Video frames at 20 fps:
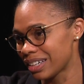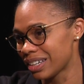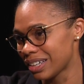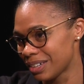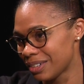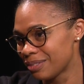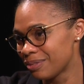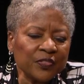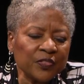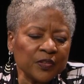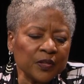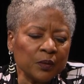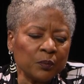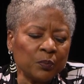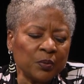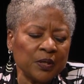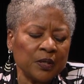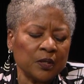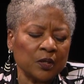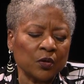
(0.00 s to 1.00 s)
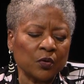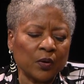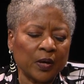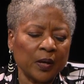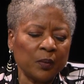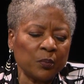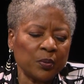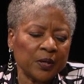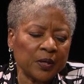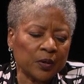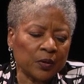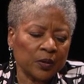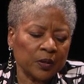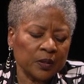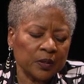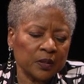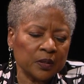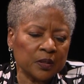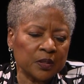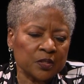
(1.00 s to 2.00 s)
Well, I think being a
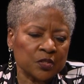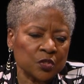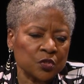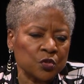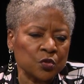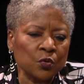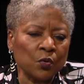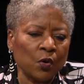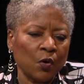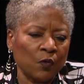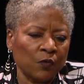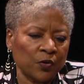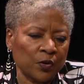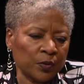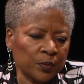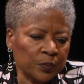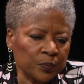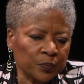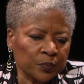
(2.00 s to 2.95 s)
grandparent is a do-over.